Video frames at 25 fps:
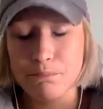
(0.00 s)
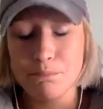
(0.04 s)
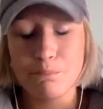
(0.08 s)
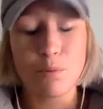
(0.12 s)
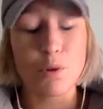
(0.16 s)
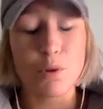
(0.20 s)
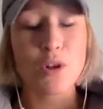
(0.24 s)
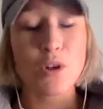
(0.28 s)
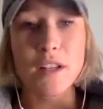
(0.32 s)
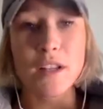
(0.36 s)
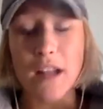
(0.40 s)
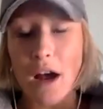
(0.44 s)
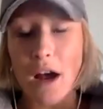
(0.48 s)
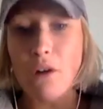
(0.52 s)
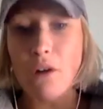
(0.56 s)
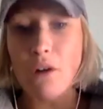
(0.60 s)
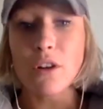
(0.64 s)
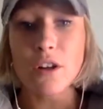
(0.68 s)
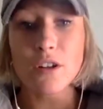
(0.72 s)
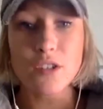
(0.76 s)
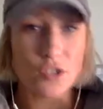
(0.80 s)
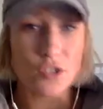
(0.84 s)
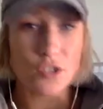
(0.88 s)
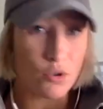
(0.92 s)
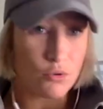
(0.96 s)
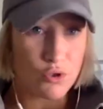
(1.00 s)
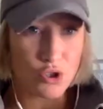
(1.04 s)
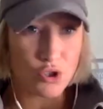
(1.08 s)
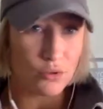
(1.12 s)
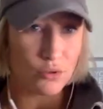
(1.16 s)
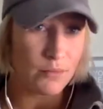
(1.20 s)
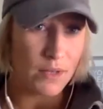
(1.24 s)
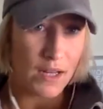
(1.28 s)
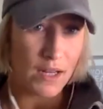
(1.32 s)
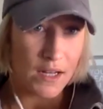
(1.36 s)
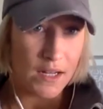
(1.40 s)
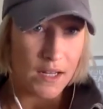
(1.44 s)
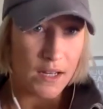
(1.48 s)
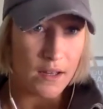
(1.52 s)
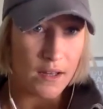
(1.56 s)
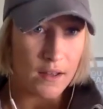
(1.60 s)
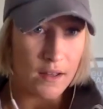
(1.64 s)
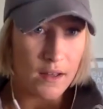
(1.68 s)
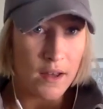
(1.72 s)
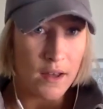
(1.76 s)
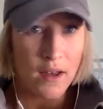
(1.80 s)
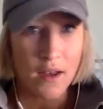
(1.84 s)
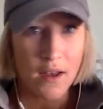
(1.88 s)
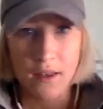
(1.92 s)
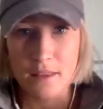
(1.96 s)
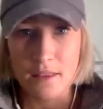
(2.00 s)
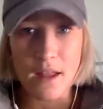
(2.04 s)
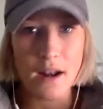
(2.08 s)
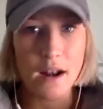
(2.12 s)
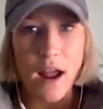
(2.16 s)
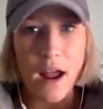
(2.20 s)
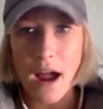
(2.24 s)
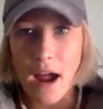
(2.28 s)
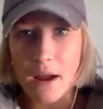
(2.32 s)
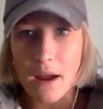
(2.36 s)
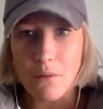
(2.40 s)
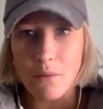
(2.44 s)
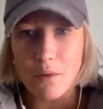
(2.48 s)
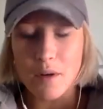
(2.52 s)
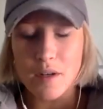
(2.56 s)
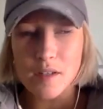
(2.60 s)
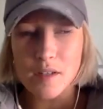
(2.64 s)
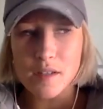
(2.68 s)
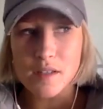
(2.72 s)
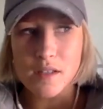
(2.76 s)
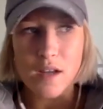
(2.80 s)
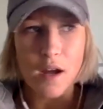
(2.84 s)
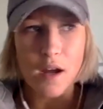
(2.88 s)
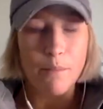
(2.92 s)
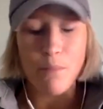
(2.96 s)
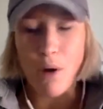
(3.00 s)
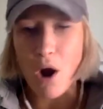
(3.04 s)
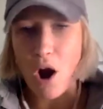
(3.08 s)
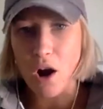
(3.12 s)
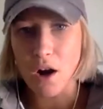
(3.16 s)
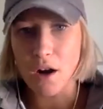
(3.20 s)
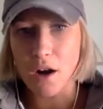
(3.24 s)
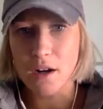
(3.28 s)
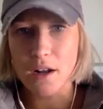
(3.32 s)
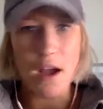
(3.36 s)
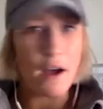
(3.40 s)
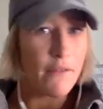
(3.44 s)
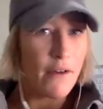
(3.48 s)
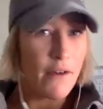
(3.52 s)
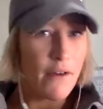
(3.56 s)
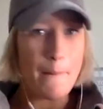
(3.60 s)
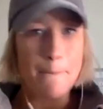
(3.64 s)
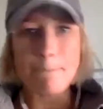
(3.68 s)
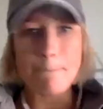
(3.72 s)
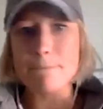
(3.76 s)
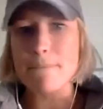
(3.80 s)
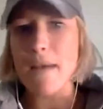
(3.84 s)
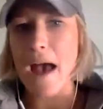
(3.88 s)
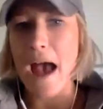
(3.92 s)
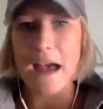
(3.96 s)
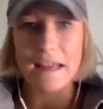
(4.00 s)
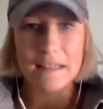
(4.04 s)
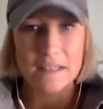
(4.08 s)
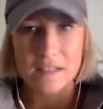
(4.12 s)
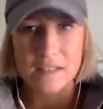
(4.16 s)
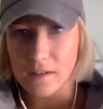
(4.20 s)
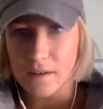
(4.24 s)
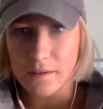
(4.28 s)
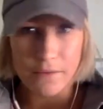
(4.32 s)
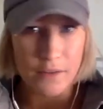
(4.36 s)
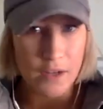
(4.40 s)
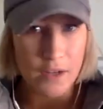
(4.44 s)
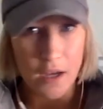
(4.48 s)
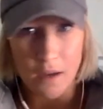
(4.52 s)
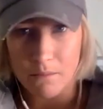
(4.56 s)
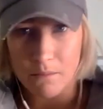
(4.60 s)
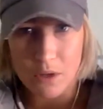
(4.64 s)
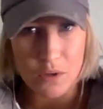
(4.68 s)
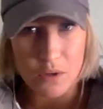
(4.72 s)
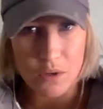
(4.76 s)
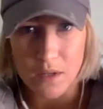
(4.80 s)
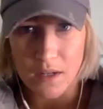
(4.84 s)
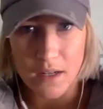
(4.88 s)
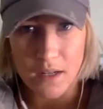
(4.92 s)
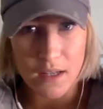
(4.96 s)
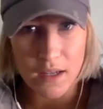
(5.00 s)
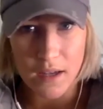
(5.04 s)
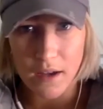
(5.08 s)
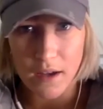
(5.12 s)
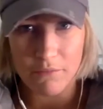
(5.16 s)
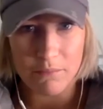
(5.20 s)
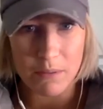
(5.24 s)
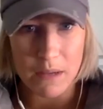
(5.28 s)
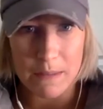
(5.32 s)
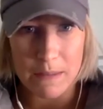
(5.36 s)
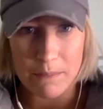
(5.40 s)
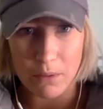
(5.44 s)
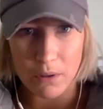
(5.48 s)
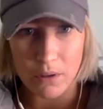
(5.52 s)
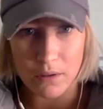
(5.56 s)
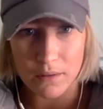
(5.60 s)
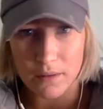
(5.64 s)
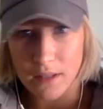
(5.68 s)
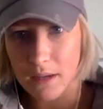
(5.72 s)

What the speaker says: put it out on social media that I was a part of a massive community of people.